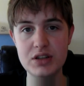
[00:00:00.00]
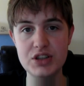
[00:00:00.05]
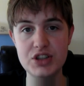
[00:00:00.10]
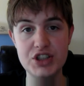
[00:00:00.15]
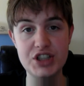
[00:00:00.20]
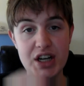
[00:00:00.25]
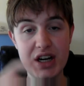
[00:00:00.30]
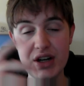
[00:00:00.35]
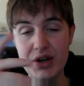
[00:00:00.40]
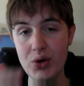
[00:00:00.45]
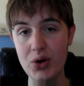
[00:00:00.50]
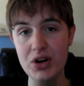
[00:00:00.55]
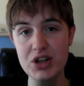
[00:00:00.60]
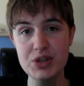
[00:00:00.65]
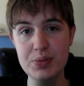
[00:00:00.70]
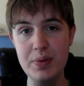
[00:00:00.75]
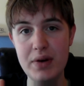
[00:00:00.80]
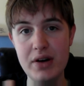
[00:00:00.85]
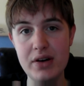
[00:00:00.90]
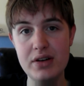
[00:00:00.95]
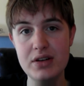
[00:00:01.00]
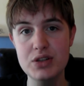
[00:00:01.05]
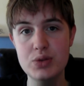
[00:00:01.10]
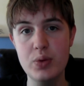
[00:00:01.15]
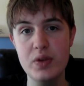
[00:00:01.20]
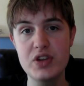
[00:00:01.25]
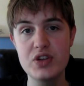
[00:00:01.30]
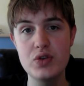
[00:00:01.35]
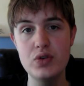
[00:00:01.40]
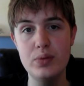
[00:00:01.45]
Share your experience
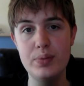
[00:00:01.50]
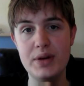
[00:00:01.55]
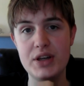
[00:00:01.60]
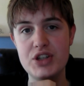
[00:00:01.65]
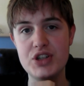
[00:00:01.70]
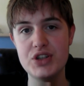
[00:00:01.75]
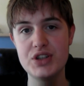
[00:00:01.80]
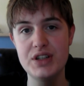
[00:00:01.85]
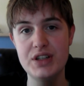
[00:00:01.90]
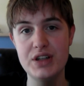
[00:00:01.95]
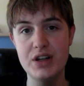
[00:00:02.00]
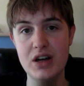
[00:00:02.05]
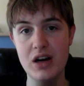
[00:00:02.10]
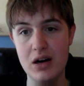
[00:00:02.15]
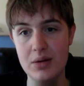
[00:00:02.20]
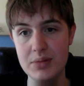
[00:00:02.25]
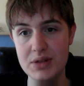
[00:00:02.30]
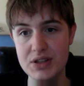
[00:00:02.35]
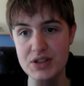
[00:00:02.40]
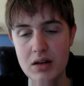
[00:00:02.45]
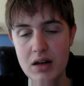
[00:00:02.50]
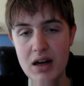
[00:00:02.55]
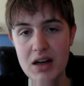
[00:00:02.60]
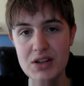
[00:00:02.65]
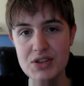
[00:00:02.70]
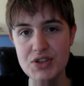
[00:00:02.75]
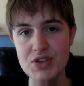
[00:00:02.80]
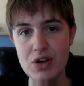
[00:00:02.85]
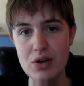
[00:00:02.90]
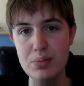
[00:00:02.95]
with school pictures in the comments.
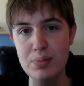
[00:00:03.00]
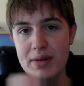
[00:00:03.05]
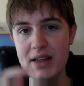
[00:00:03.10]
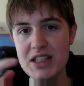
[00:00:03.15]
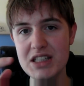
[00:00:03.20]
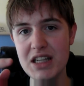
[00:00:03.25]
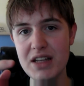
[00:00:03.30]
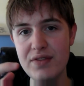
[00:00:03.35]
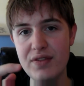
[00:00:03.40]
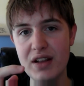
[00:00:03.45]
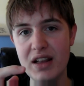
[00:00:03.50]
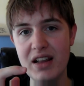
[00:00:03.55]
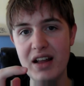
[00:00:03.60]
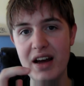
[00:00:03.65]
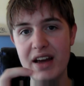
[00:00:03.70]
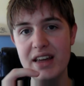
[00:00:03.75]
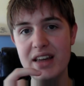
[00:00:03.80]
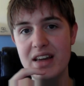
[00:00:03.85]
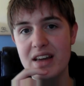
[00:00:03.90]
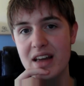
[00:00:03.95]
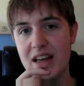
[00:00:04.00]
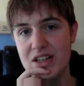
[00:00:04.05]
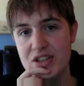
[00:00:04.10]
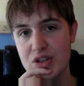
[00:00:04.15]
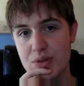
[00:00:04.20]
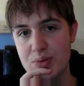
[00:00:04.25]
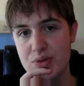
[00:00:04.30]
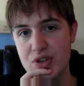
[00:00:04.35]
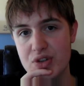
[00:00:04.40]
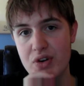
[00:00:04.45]
Also, please leave a like and
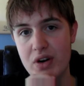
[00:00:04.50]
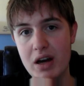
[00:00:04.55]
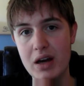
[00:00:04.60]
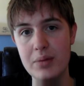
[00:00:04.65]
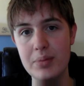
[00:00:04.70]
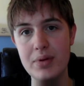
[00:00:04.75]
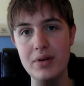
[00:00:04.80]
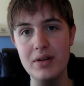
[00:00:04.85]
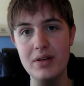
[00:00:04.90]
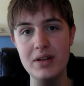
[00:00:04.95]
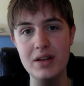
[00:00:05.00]
subscribe.